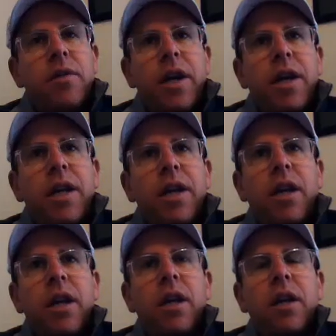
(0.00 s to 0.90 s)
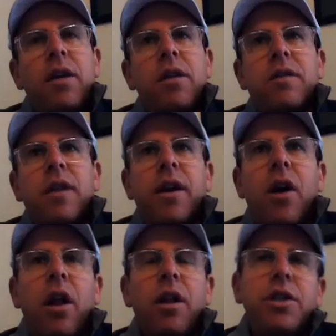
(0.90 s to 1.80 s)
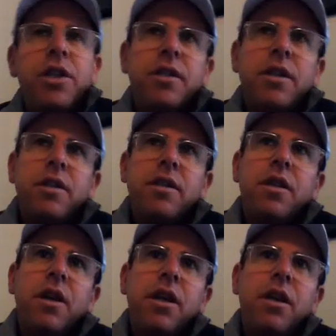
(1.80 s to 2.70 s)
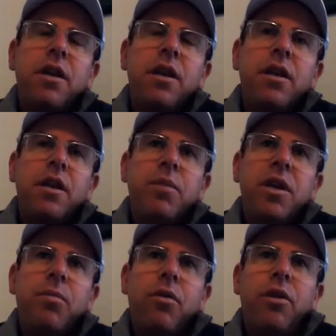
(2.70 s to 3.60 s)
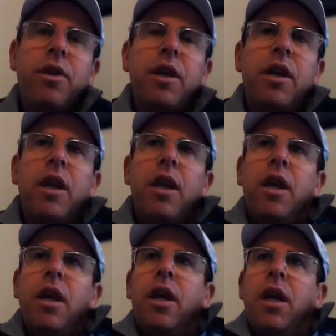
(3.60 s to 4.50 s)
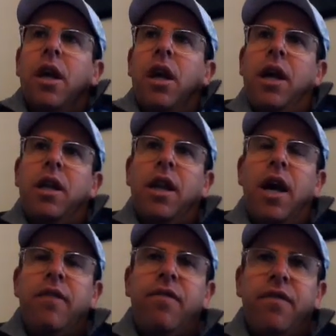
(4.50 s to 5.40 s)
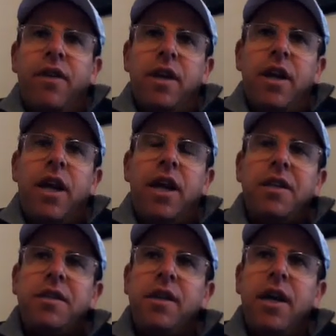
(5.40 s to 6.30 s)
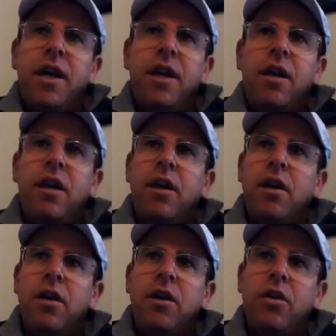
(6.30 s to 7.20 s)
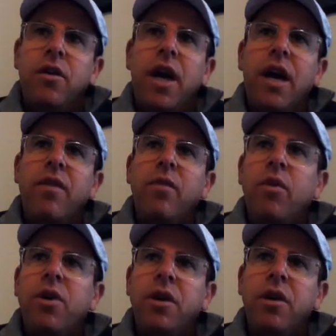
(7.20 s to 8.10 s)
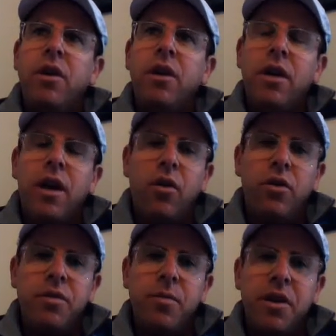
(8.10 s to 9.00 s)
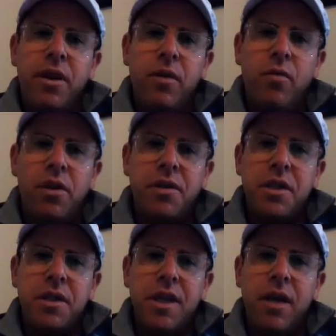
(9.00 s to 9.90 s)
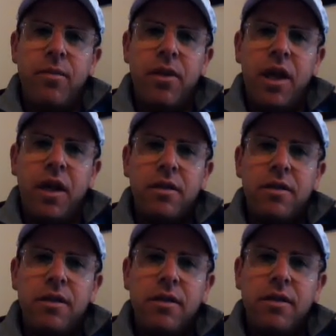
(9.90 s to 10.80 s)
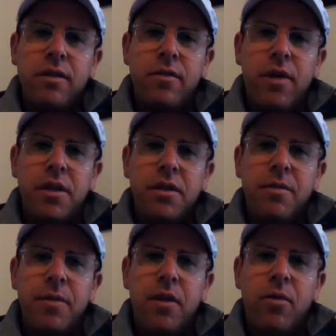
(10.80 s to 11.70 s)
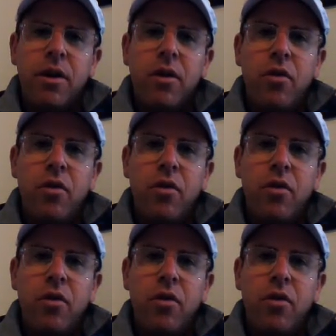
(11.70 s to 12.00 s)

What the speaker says: right, he psychologist and studied people and life, and he said, everyone ultimately wants the same things, right? Doesn't matter what